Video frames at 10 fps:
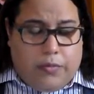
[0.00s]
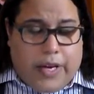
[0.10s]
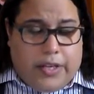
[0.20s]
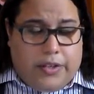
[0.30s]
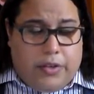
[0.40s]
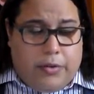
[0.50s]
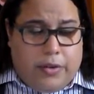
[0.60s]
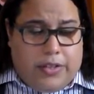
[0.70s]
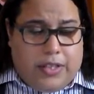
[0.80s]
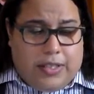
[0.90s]
provided
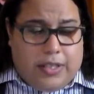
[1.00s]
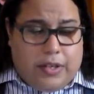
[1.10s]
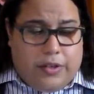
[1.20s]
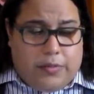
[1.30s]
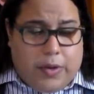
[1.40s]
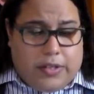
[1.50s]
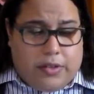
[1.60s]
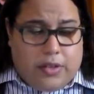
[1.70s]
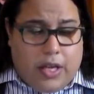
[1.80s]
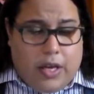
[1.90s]
2/3 of the senators
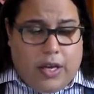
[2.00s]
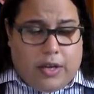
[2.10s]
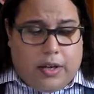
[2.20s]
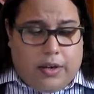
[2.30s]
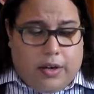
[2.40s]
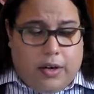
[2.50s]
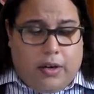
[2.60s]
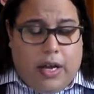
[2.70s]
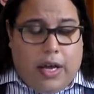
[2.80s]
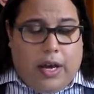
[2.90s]
present
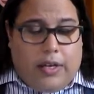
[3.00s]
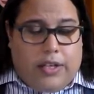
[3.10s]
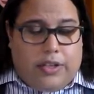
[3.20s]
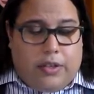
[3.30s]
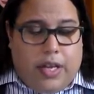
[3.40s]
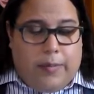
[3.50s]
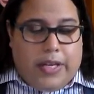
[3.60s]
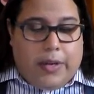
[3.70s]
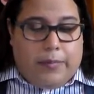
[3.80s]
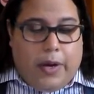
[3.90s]
concur, and he shall
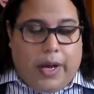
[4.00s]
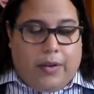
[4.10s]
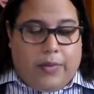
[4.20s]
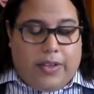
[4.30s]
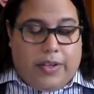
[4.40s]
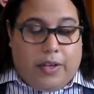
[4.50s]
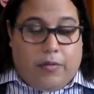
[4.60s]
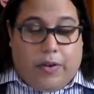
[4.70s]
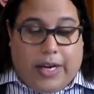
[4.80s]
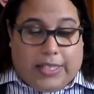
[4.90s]
nominate, by and with the
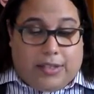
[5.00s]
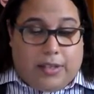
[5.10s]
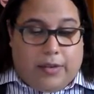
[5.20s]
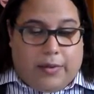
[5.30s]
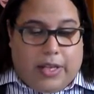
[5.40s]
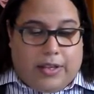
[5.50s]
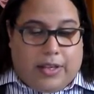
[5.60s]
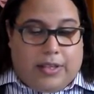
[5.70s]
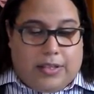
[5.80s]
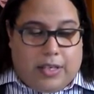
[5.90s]
advice and the
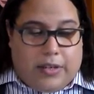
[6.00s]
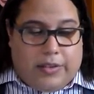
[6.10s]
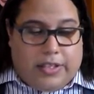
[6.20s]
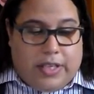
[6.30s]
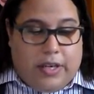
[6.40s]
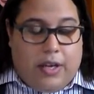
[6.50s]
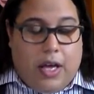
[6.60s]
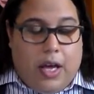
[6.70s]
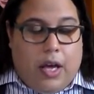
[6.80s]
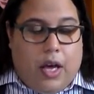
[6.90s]
consent of the Senate,
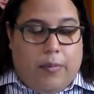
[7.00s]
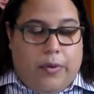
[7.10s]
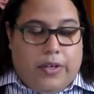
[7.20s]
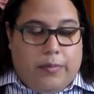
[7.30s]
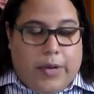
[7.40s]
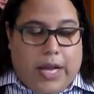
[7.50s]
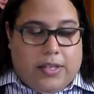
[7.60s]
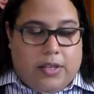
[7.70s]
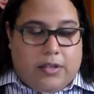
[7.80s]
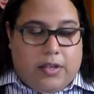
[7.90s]
appoint
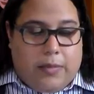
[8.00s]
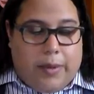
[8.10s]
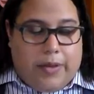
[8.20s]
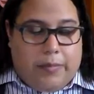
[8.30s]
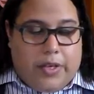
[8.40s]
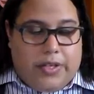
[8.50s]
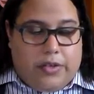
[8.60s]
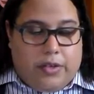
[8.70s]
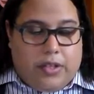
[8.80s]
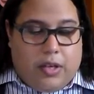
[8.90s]
ambassadors and other public
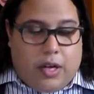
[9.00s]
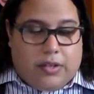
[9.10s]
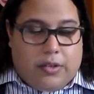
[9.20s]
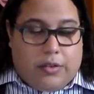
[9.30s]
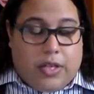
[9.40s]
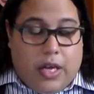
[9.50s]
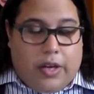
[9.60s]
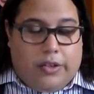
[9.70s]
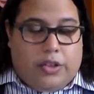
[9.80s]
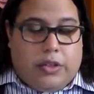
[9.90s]
ministers and consuls,
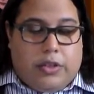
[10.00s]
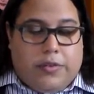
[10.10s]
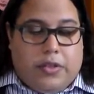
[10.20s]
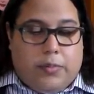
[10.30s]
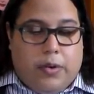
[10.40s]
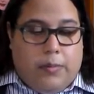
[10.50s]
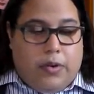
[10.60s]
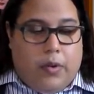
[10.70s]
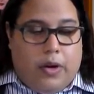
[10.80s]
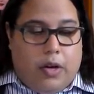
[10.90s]
judges of the Supreme
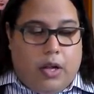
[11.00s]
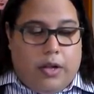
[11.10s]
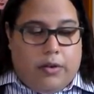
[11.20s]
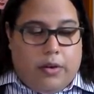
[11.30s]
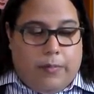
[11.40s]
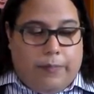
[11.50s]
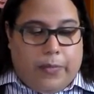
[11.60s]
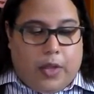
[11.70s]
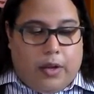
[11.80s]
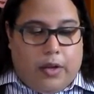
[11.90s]
Court, and all other
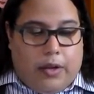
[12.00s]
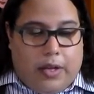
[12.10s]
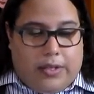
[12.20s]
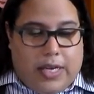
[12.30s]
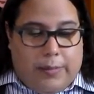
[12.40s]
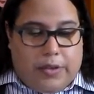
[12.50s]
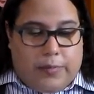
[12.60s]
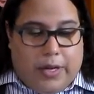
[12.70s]
established